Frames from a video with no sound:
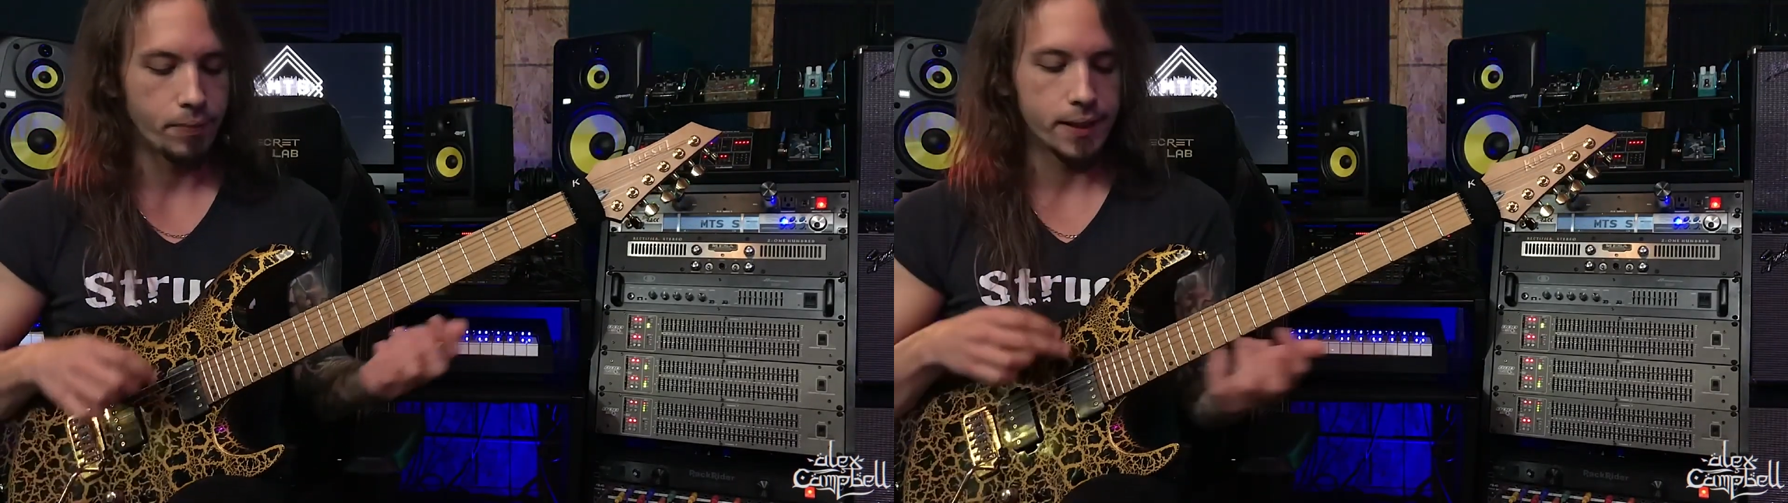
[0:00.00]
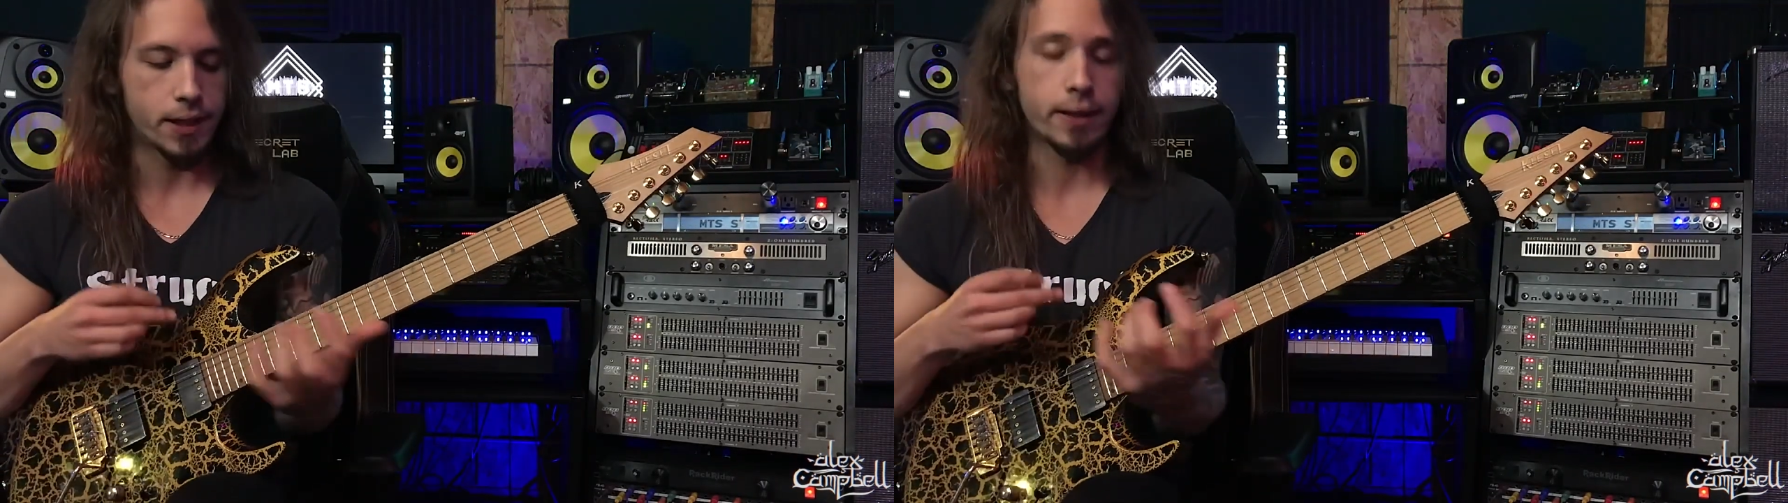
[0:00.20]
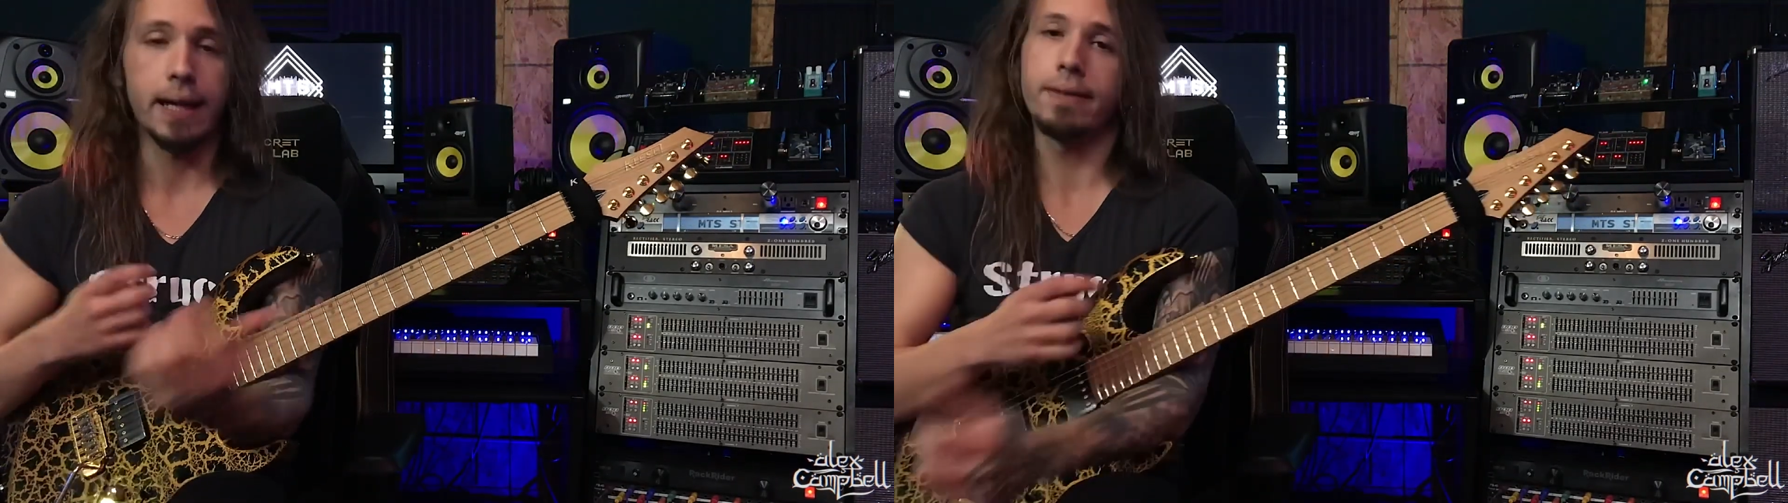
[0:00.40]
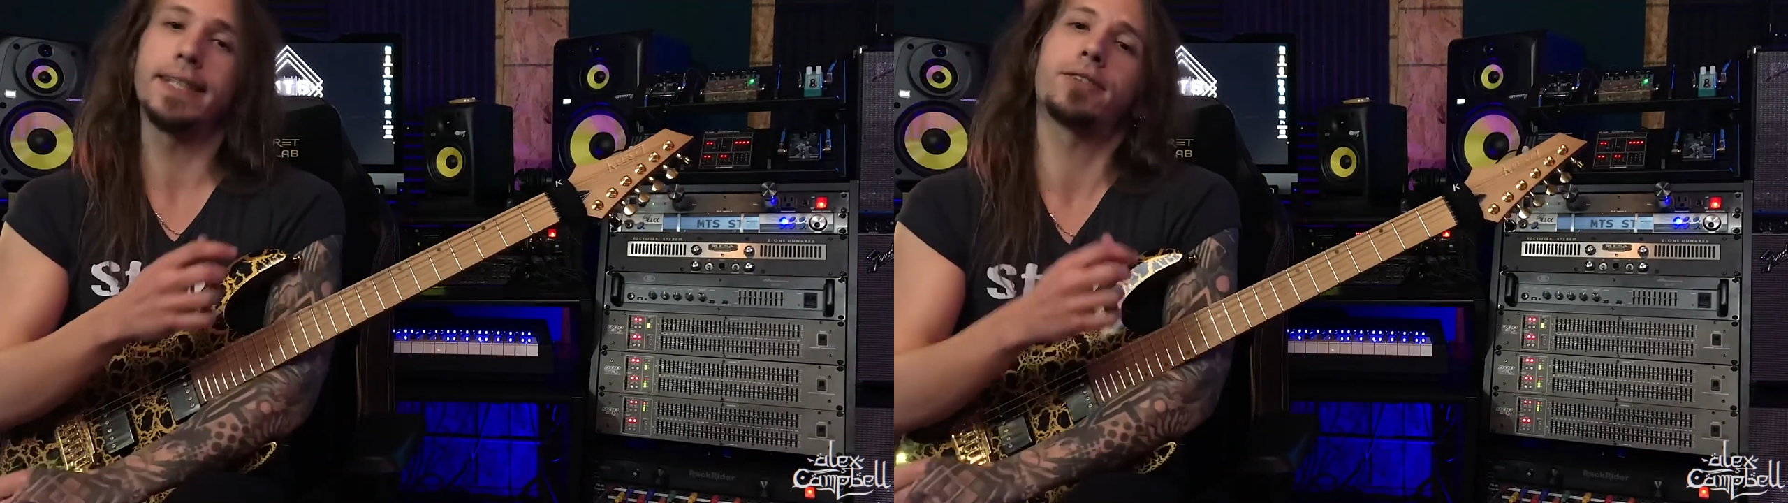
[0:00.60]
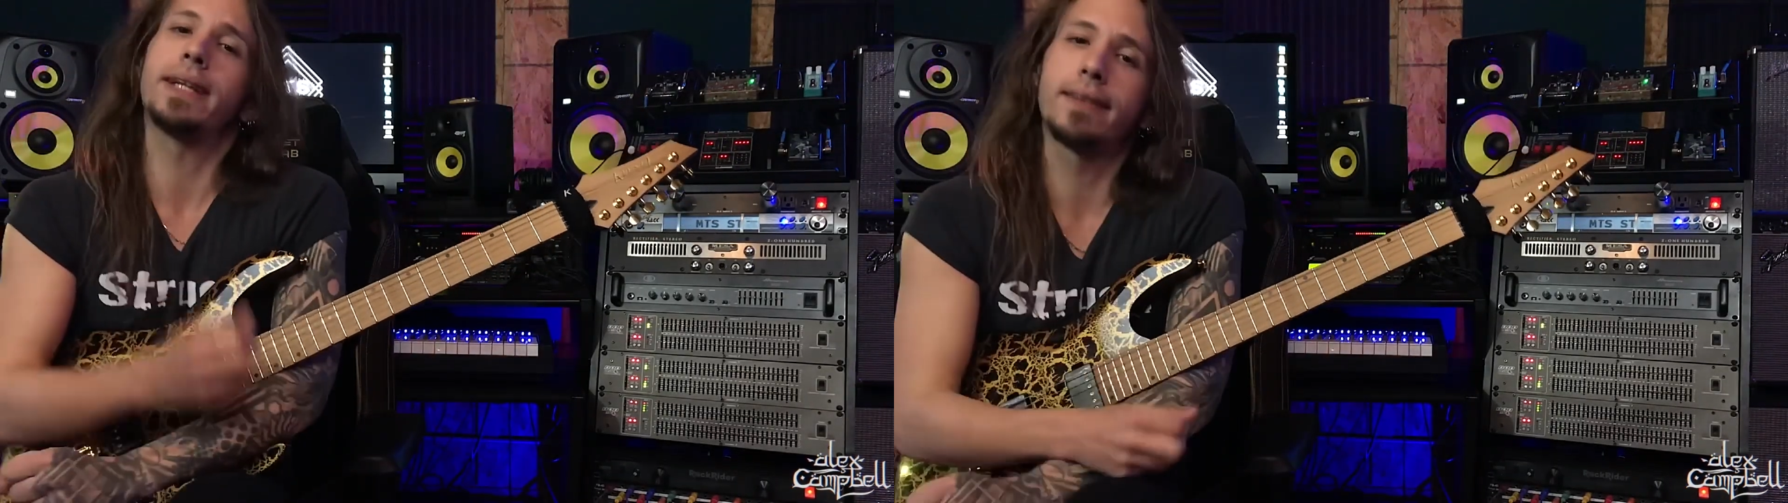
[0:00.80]
So give
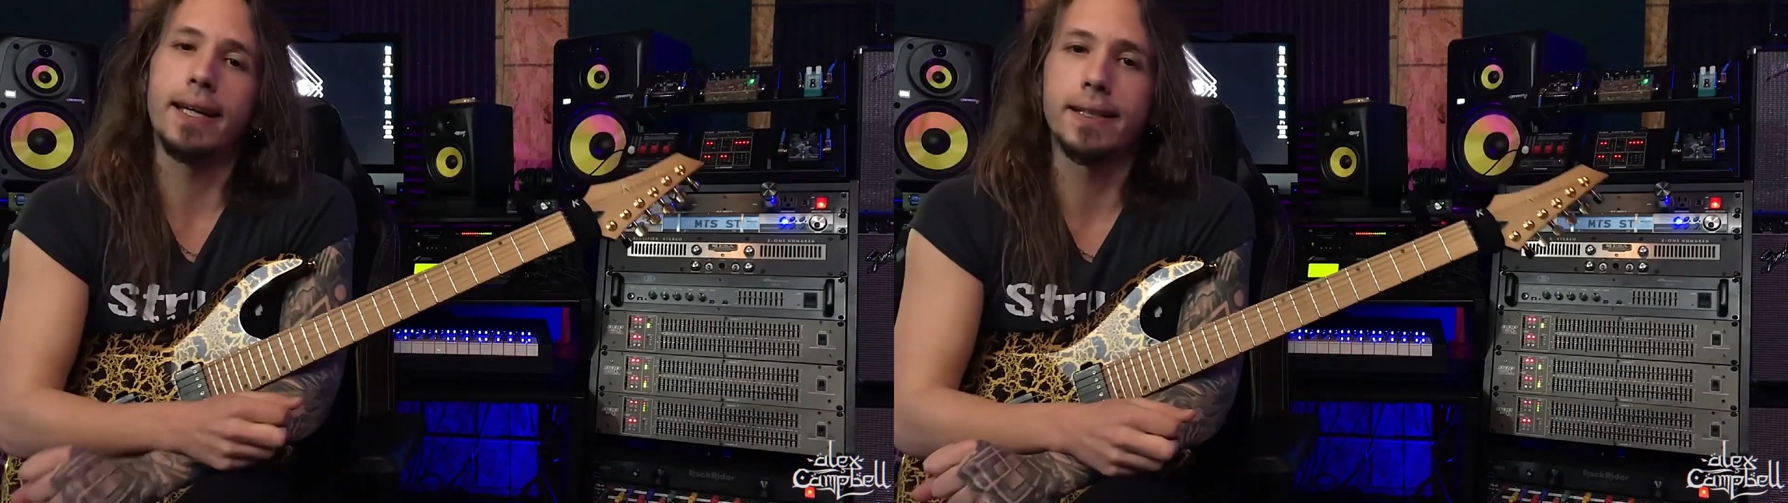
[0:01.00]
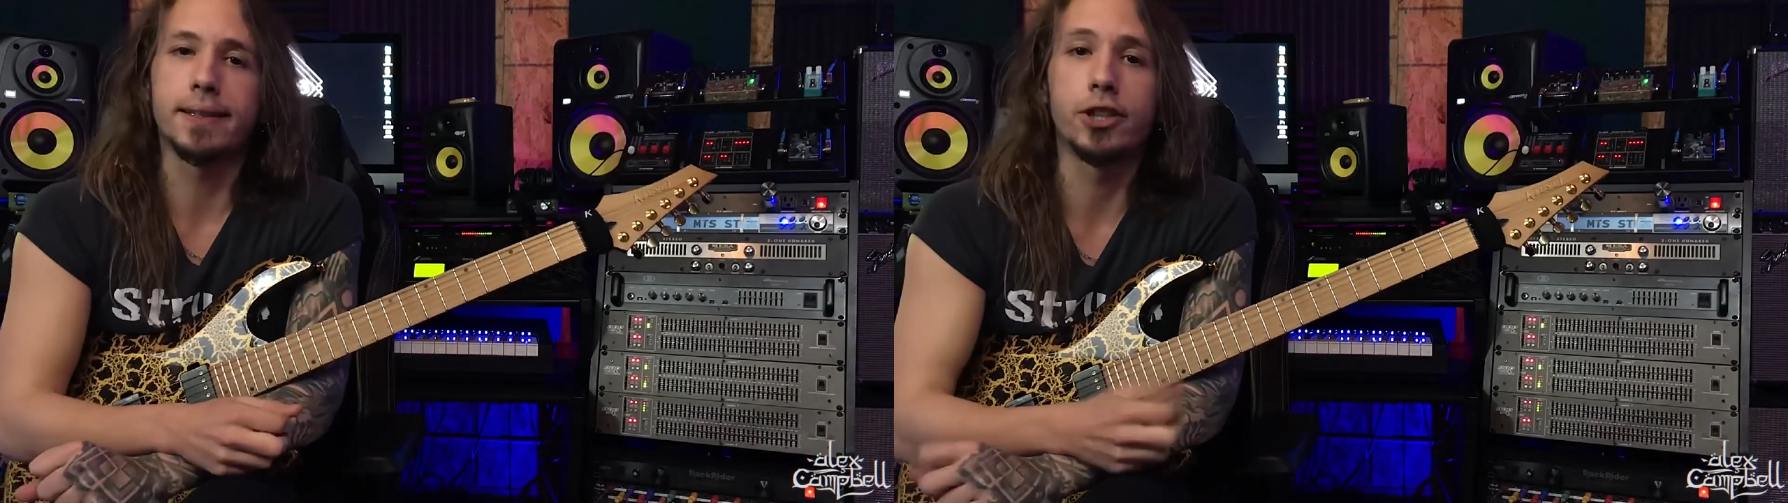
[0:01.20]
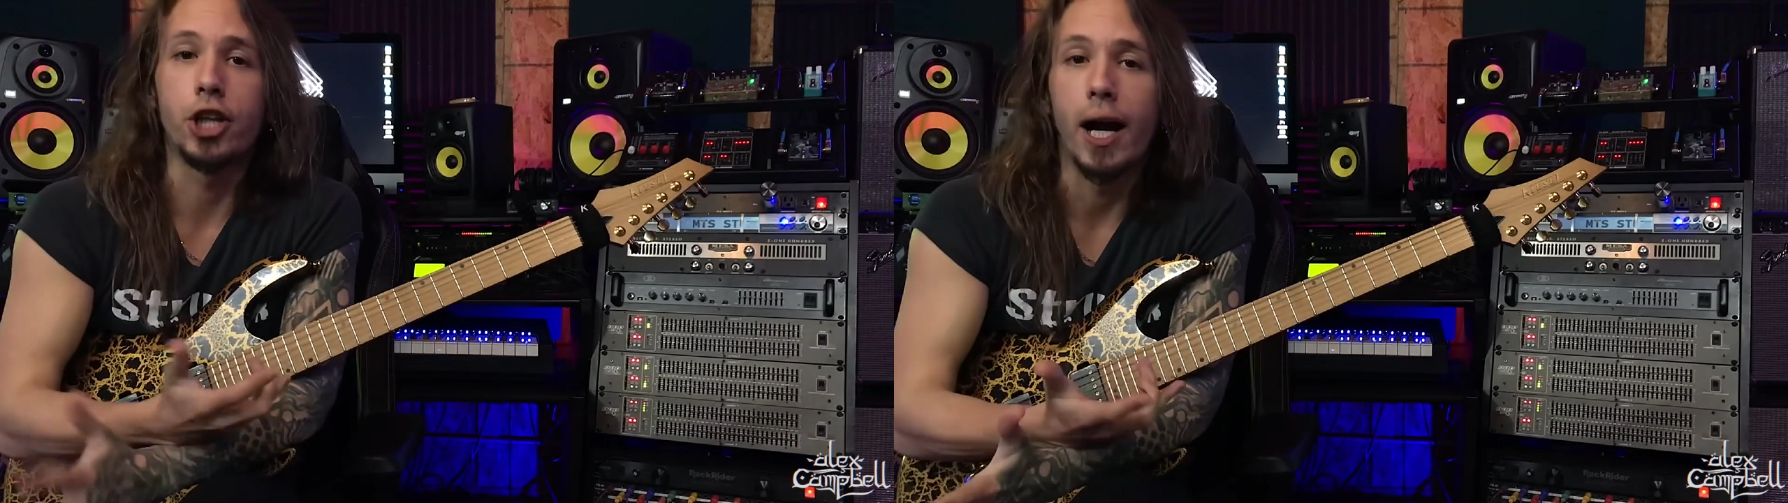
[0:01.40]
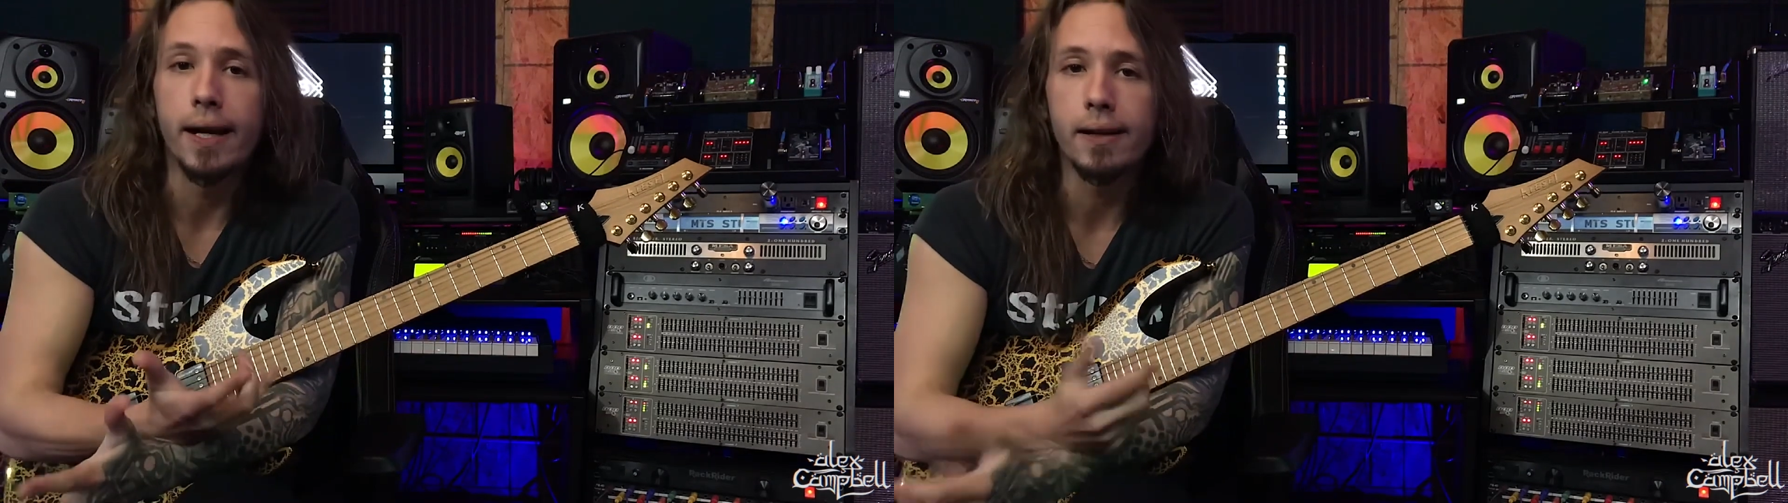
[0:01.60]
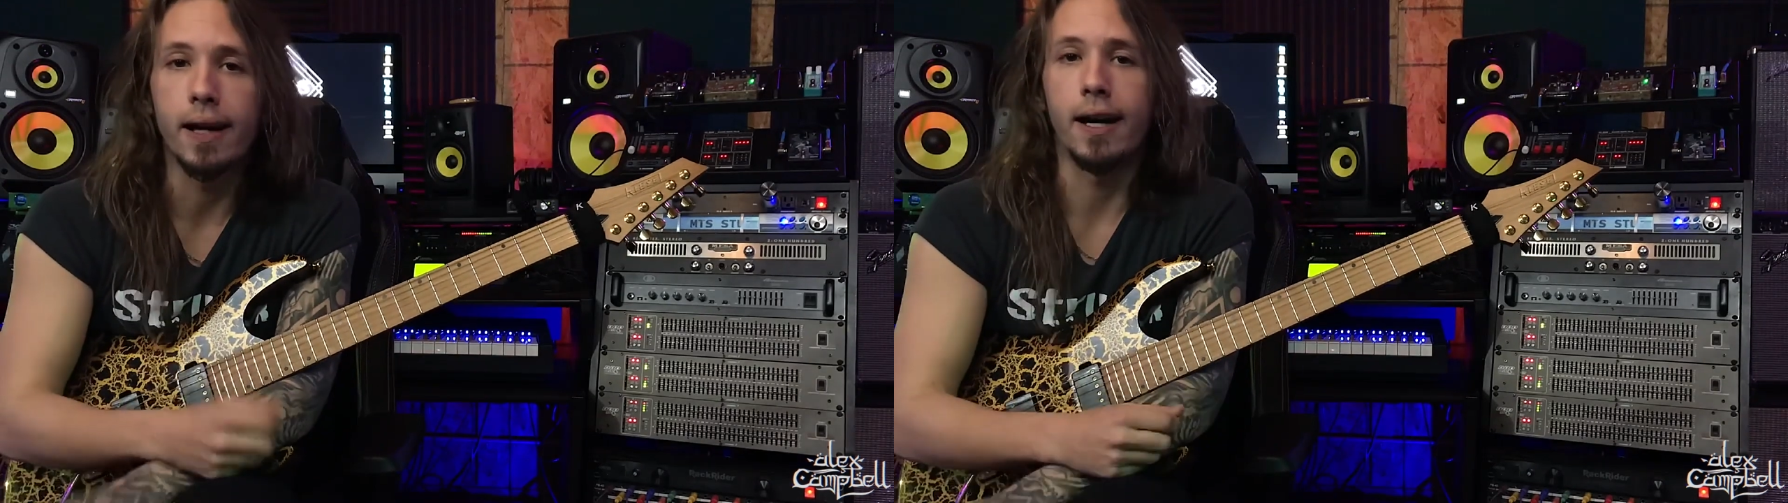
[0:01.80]
these 3 things a shot.